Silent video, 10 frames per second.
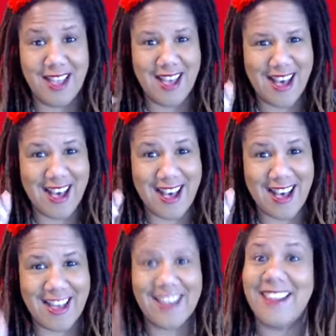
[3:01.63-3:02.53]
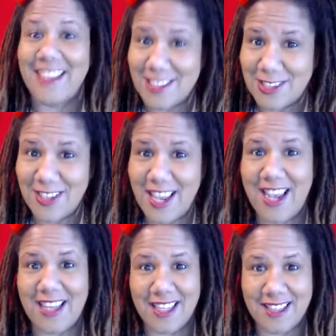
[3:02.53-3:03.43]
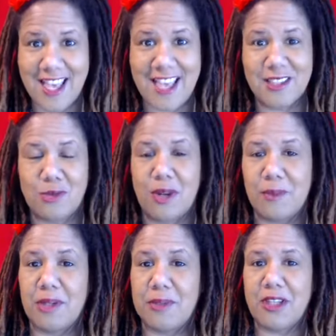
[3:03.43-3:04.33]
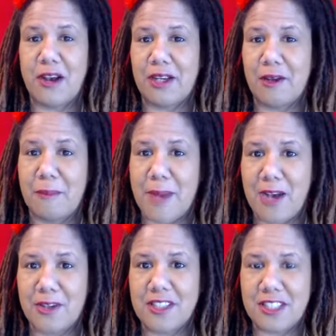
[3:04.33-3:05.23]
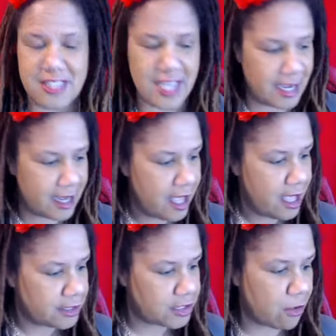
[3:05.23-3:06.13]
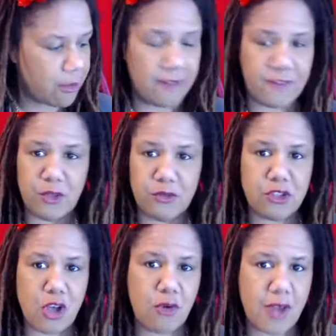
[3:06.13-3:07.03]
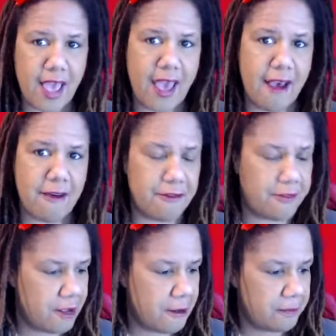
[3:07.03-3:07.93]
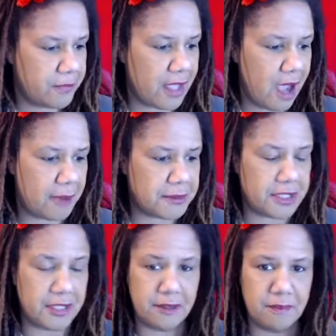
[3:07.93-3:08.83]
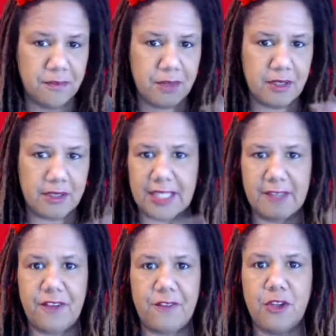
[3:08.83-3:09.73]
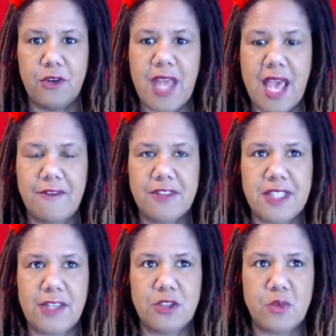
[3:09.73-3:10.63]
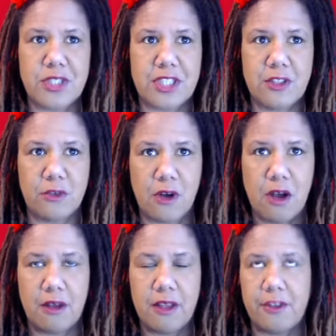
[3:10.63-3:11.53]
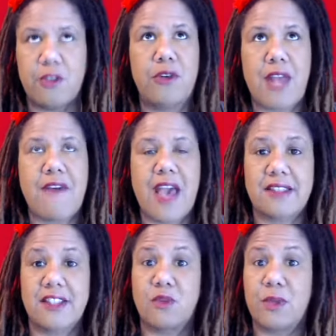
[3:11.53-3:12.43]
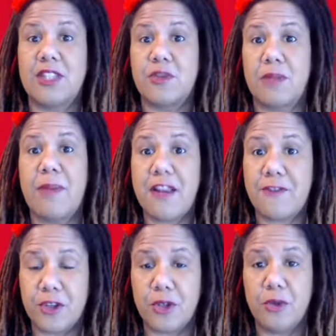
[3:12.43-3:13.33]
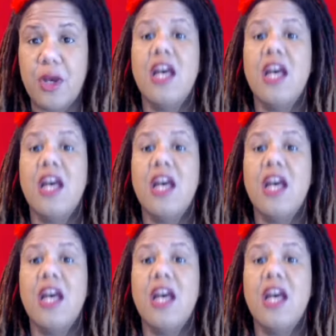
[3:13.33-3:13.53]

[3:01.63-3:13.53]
Aha, yes you can, and that is what I'm going to be talking about today. So if you don't have the option, if you don't have a sales widget or you don't have access to one that's already made for you,